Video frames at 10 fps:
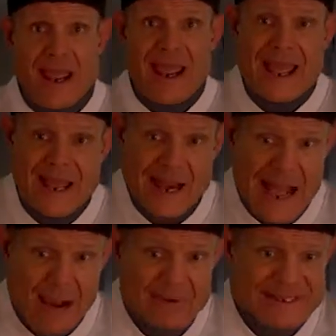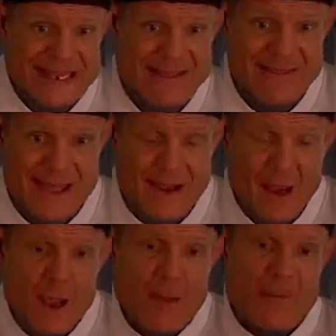And I would say that
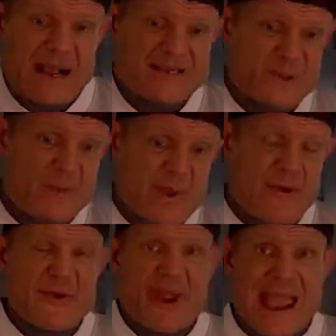my superior